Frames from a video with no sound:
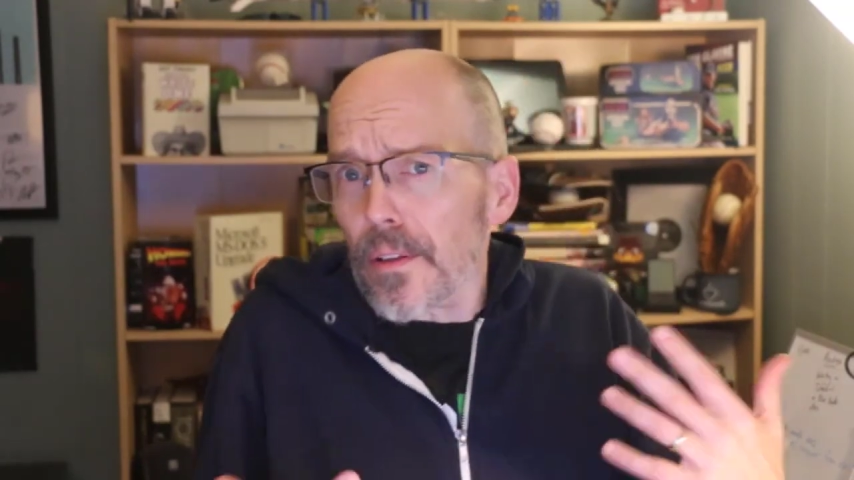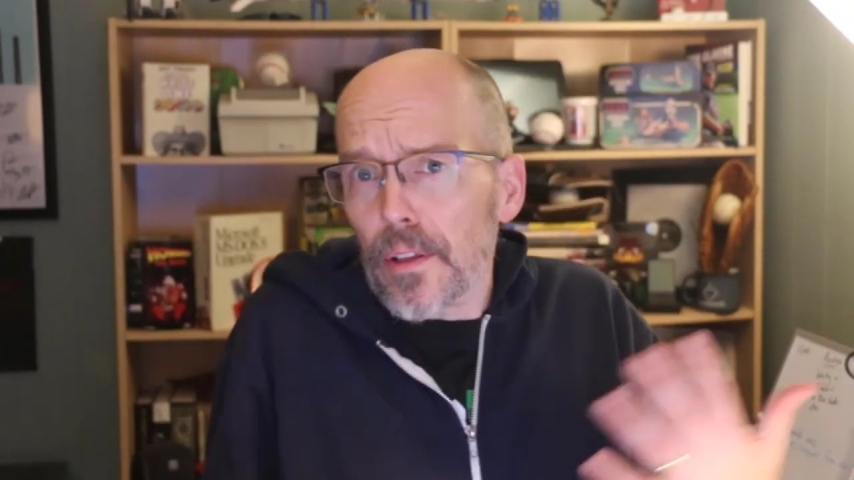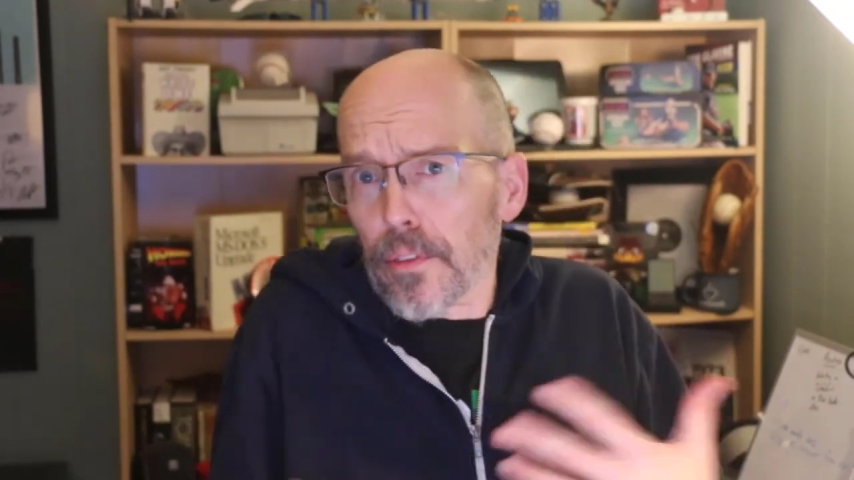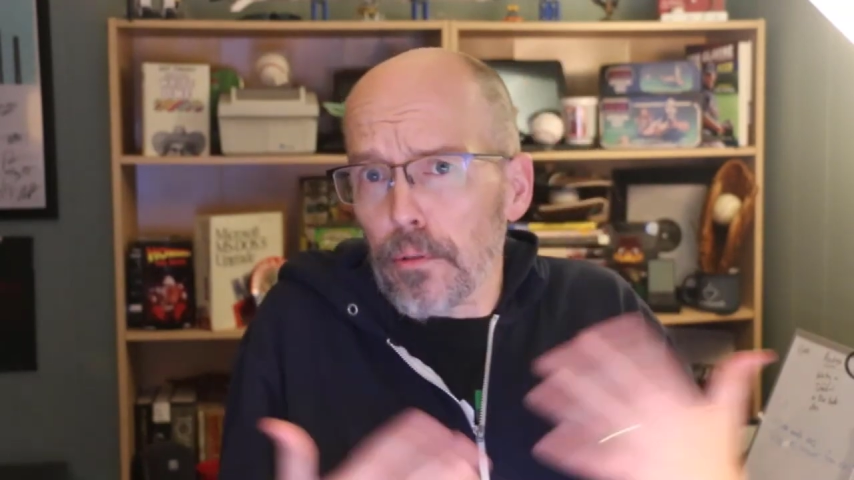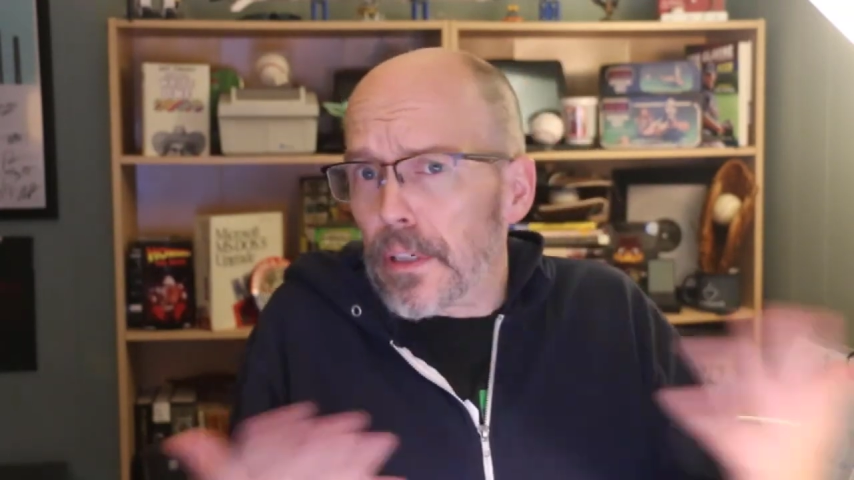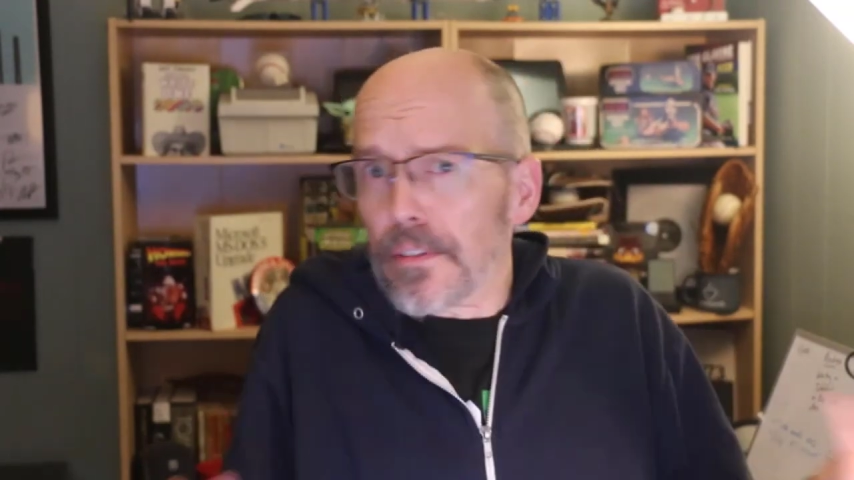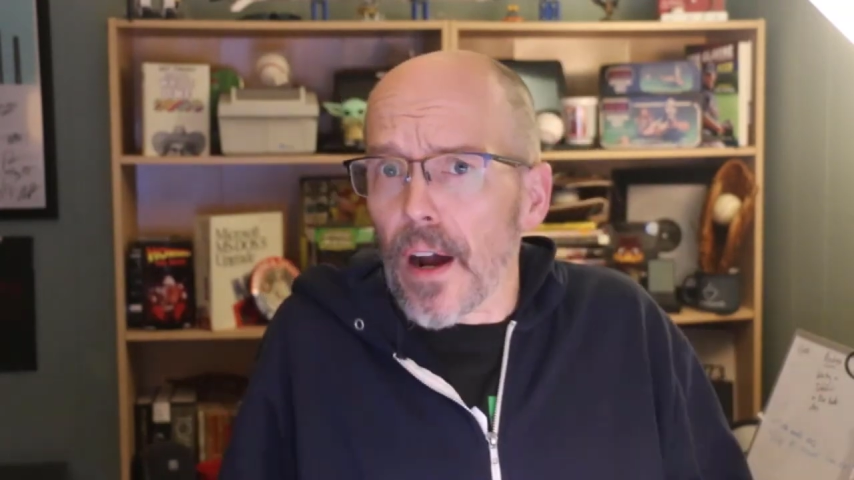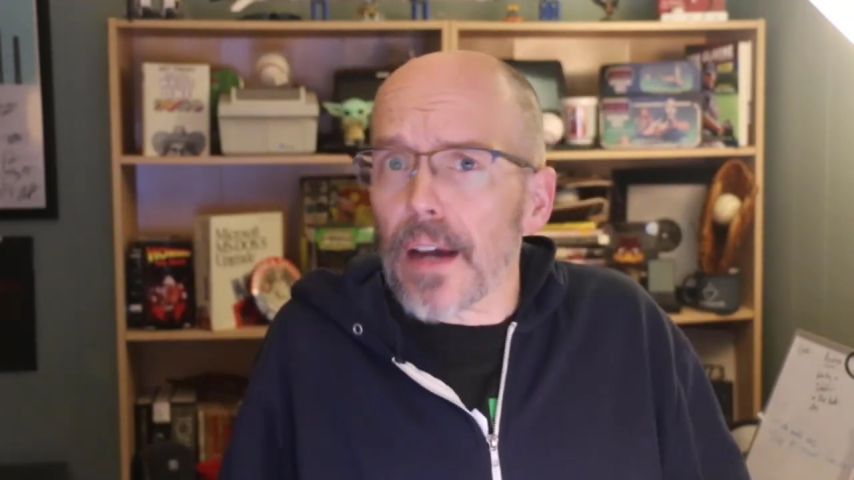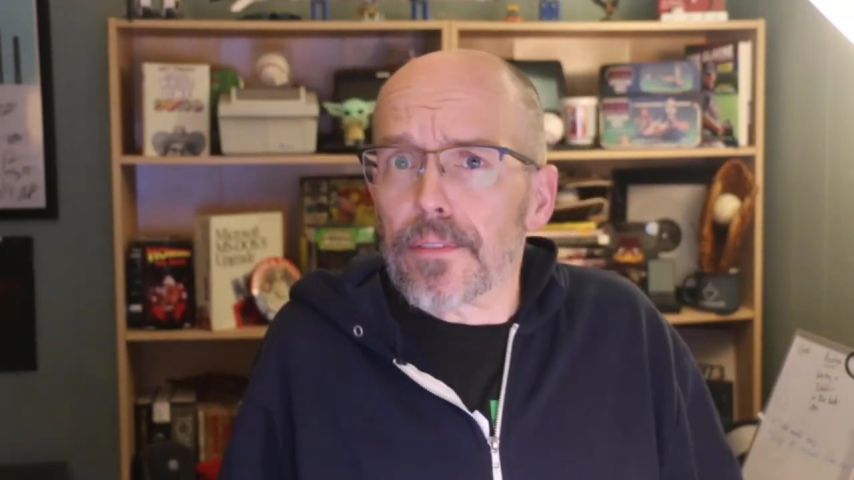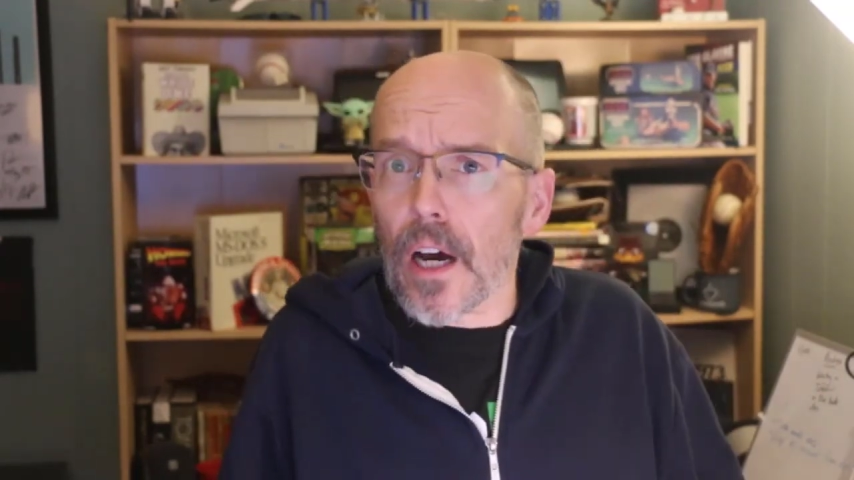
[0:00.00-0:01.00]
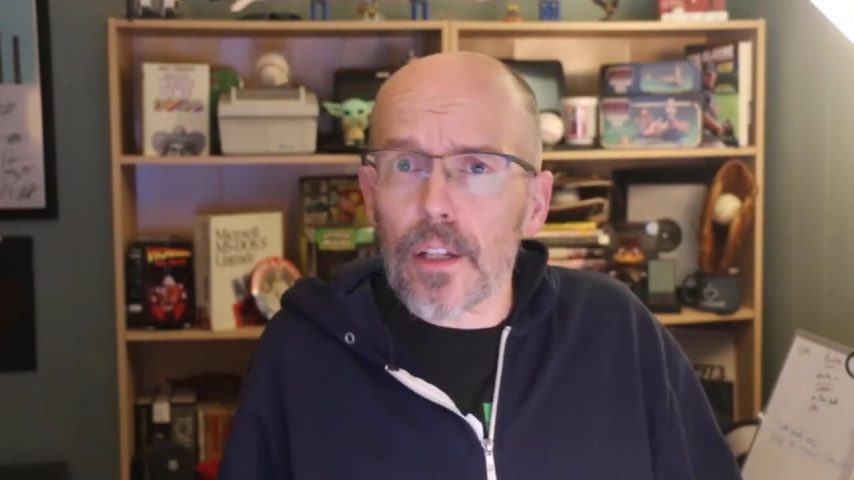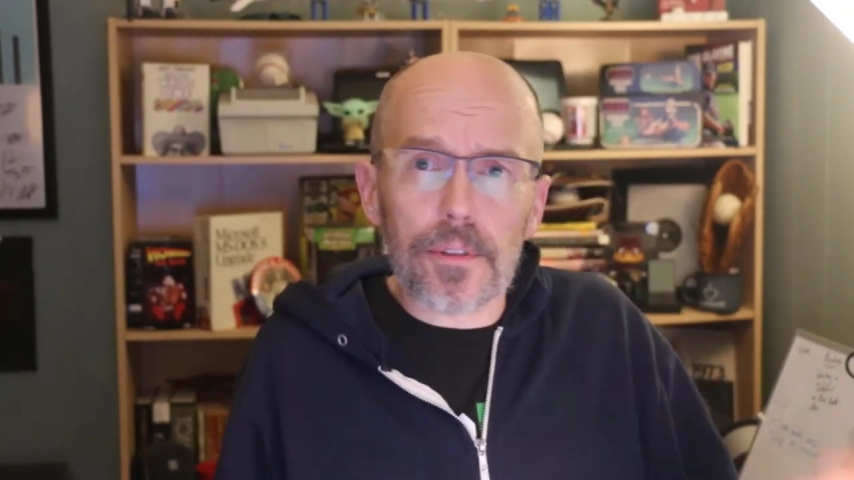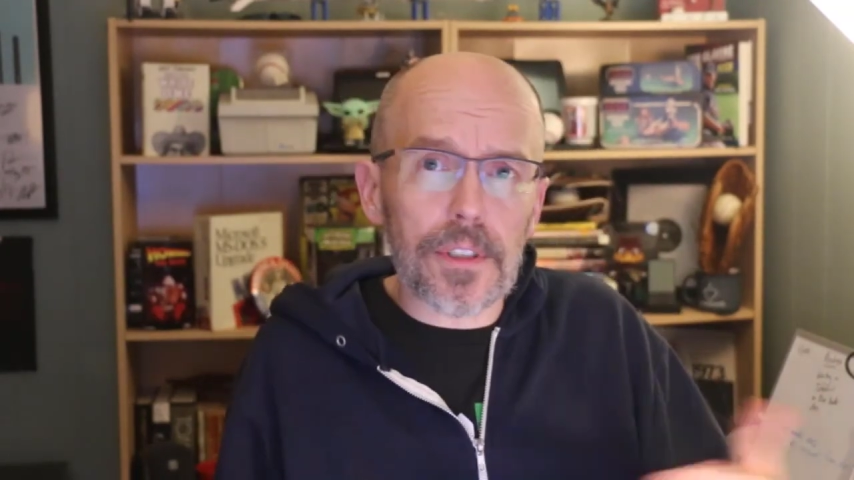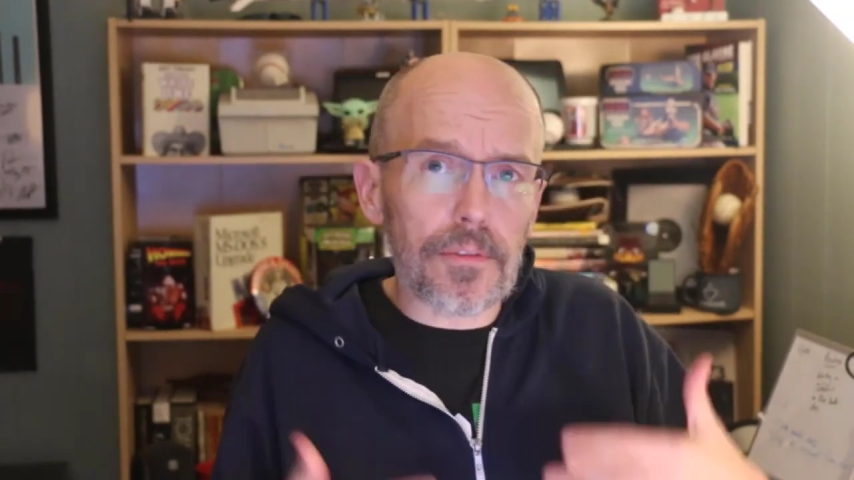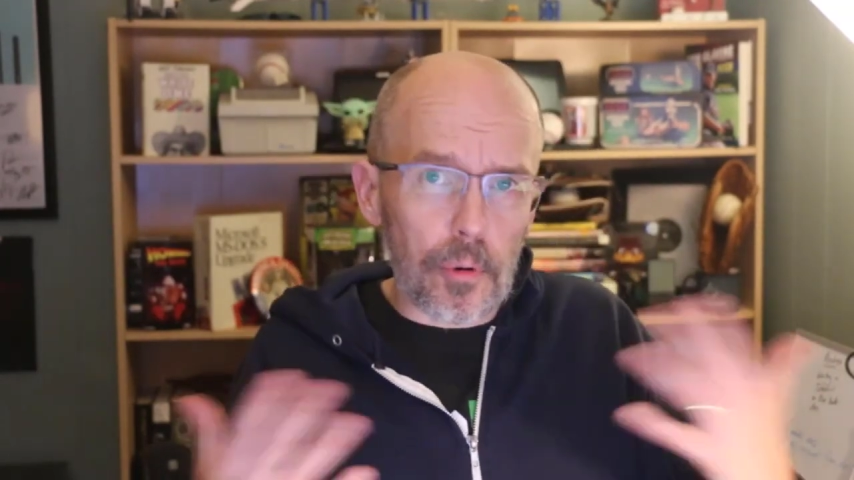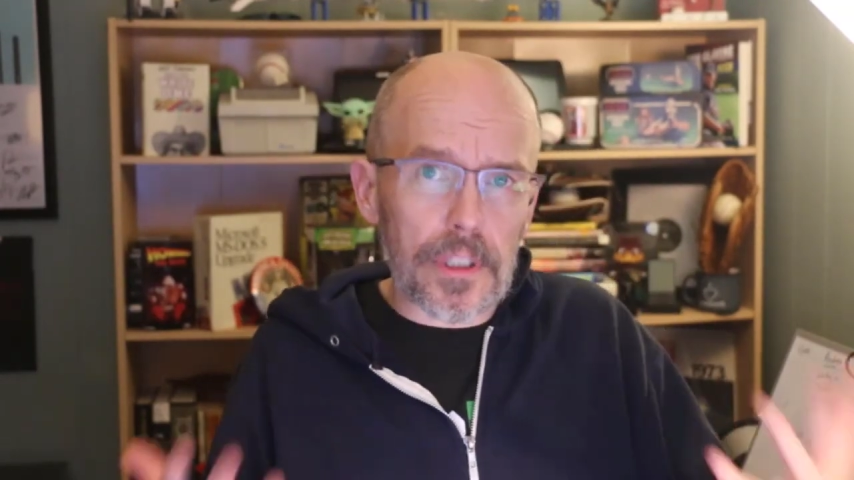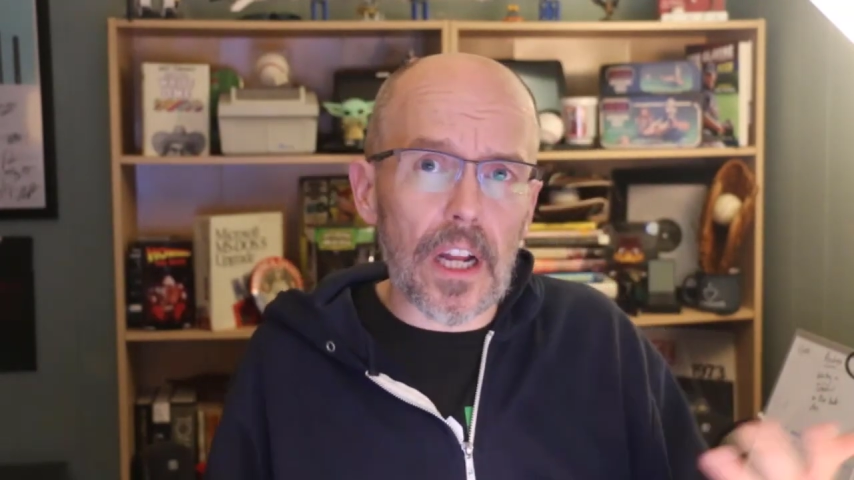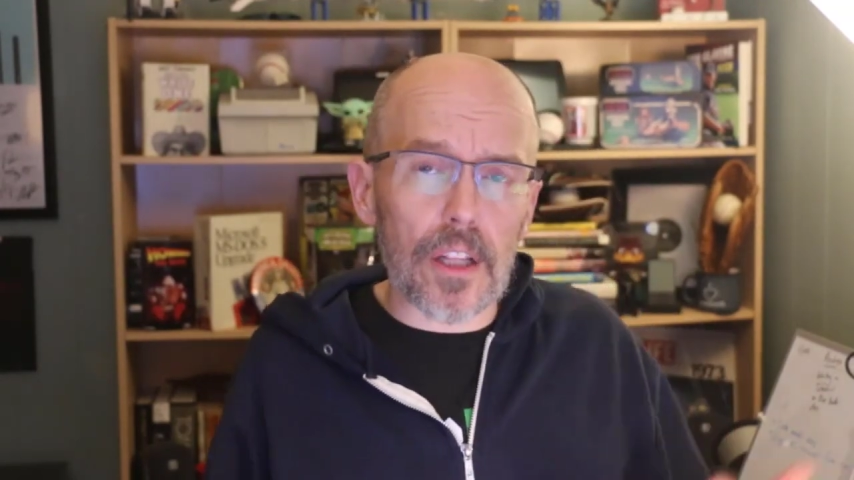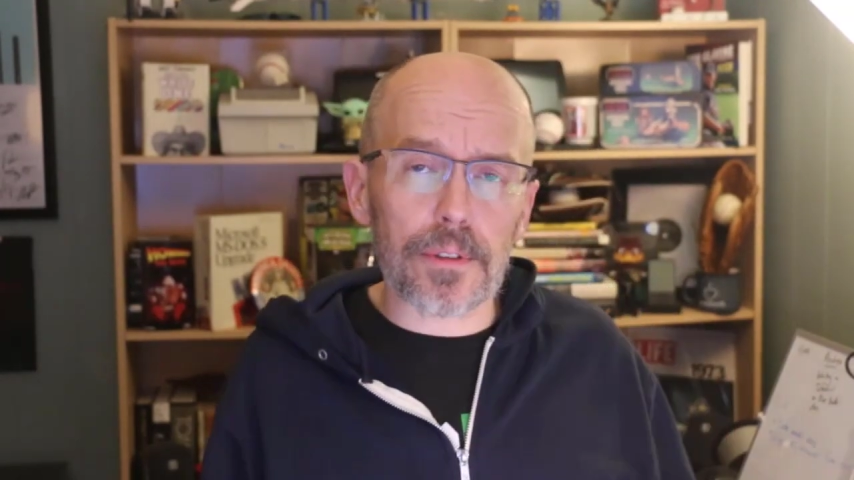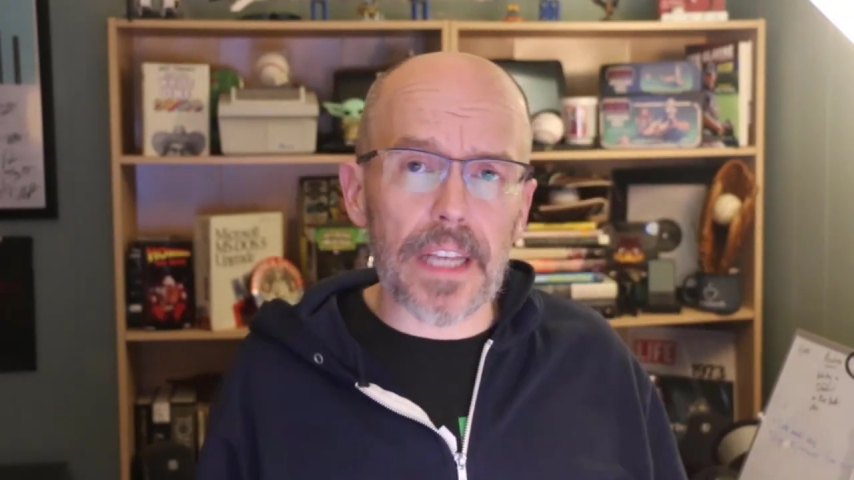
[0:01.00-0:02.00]
$35 to
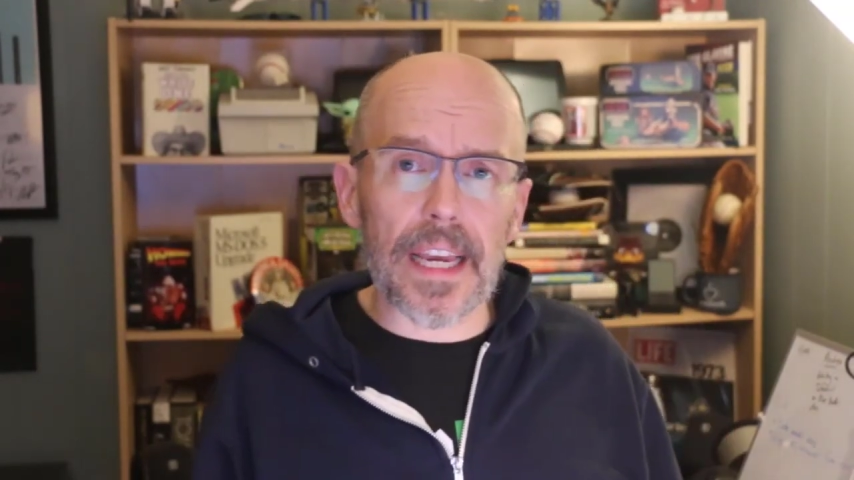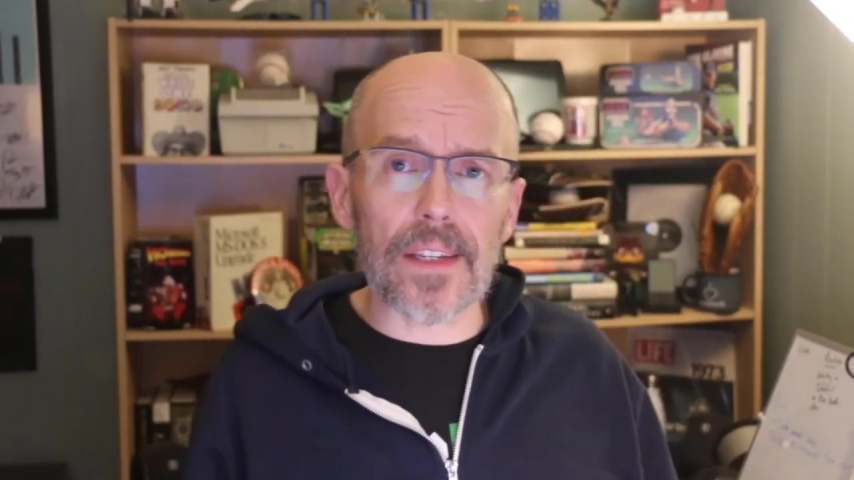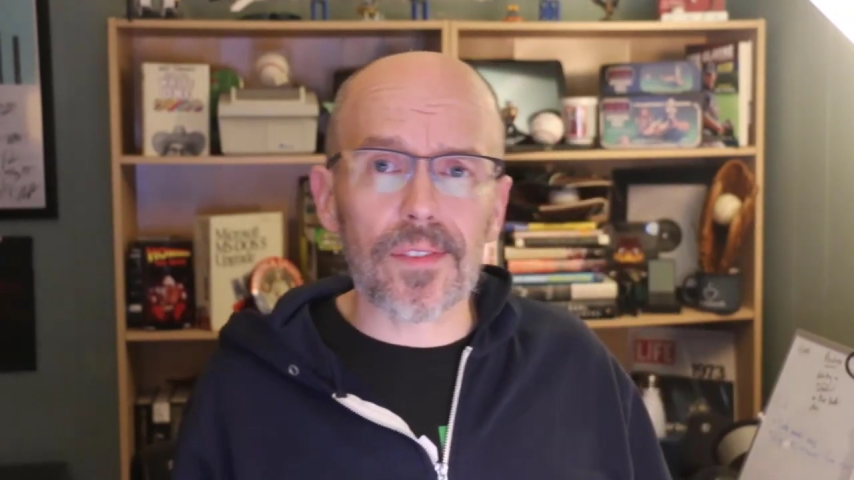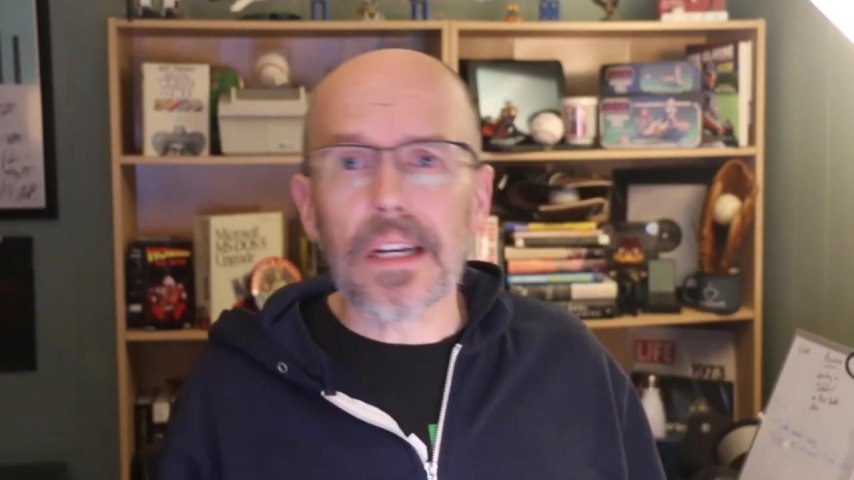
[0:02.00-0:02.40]
$40 case